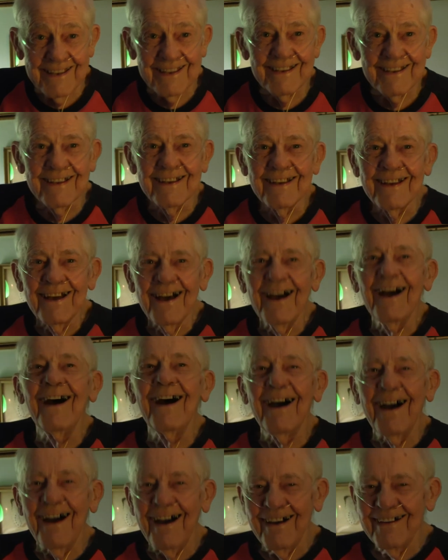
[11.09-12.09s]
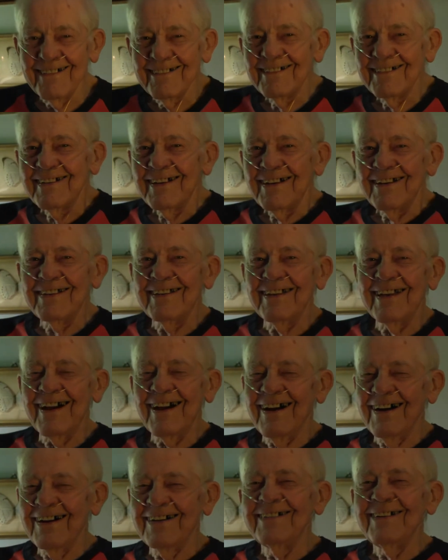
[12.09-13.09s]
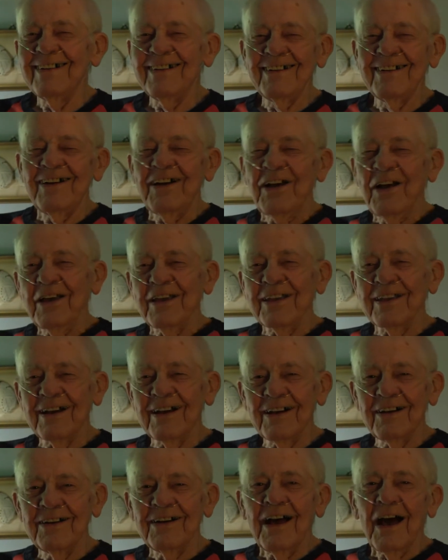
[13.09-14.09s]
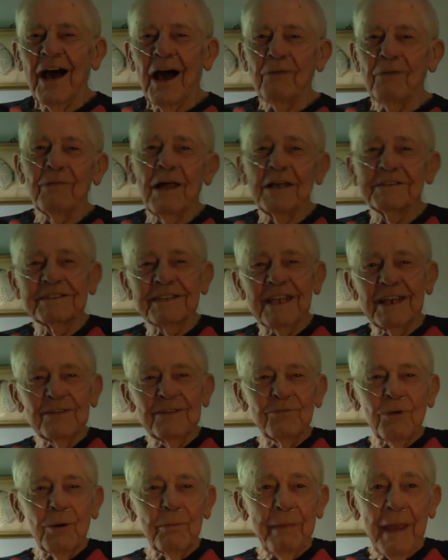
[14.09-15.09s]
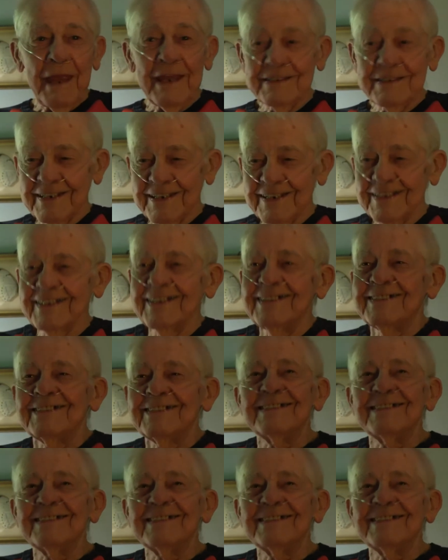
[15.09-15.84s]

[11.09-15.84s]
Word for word: Can, look, we'll do whatever we yeah. have to do, don't worry. Yeah. I'm not um, sitting for a painting.